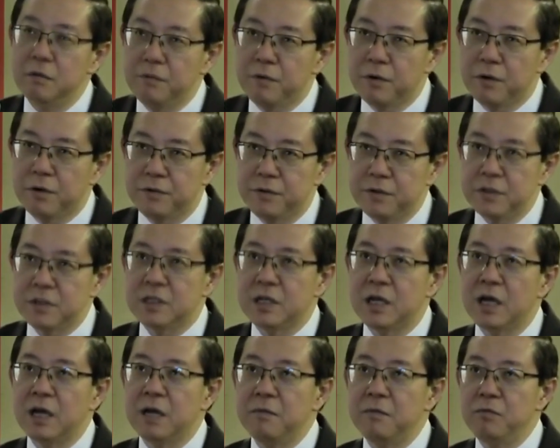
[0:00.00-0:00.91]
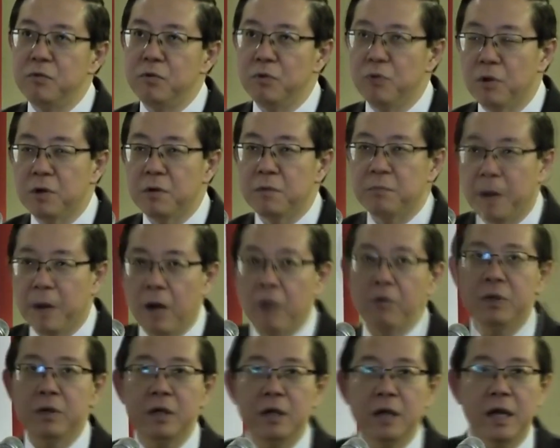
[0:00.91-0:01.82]
for the first time, we won
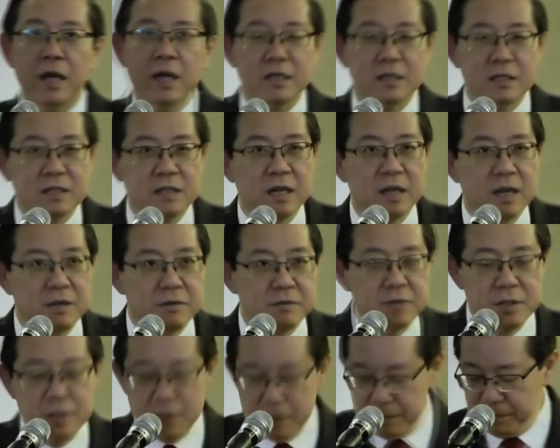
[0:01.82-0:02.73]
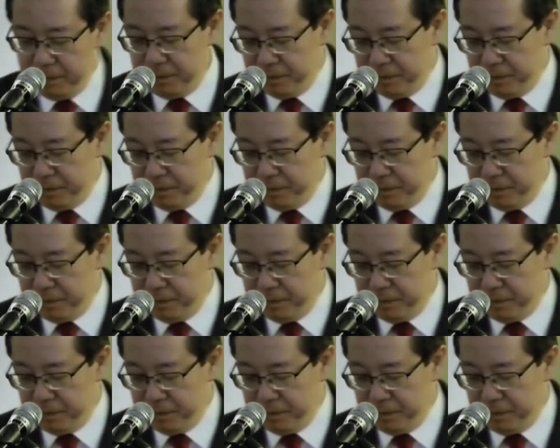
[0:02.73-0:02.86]
power at the state level